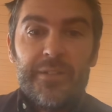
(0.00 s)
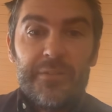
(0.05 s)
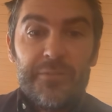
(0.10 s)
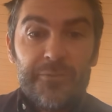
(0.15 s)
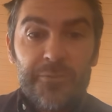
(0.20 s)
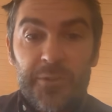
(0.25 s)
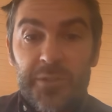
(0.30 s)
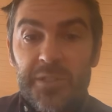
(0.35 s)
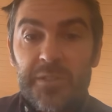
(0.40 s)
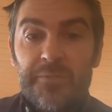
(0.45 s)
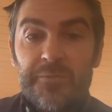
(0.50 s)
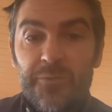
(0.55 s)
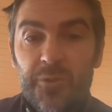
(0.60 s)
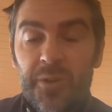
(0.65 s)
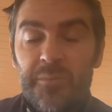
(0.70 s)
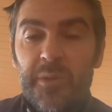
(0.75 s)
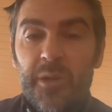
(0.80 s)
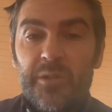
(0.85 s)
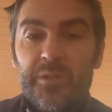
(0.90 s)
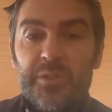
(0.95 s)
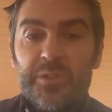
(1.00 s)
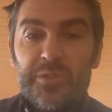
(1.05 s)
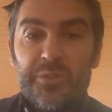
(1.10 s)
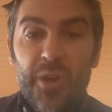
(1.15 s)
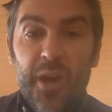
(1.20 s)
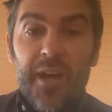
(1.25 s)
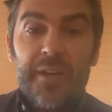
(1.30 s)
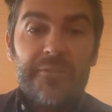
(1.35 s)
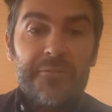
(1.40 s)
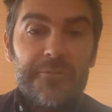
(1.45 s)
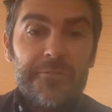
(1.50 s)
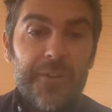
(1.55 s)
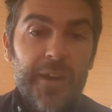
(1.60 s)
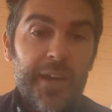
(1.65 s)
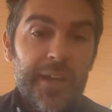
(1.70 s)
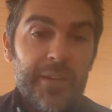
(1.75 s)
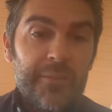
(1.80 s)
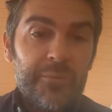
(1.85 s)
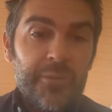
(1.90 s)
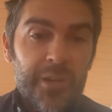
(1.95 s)
first and foremost not
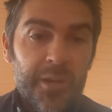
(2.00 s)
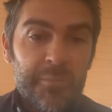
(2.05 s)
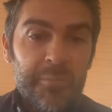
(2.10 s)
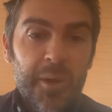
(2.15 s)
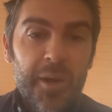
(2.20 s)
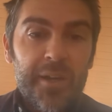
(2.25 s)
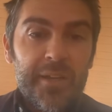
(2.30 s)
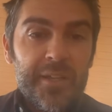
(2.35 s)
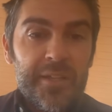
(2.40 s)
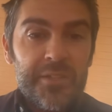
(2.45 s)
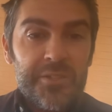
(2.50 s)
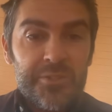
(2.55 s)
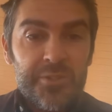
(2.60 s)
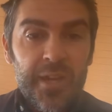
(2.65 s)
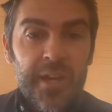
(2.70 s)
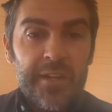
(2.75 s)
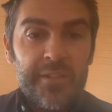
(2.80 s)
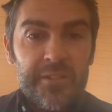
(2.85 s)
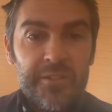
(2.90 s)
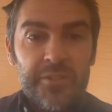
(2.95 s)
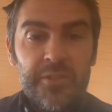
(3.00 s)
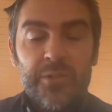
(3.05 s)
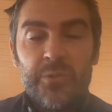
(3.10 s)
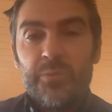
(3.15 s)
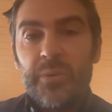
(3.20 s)
fight what our body is trying to do.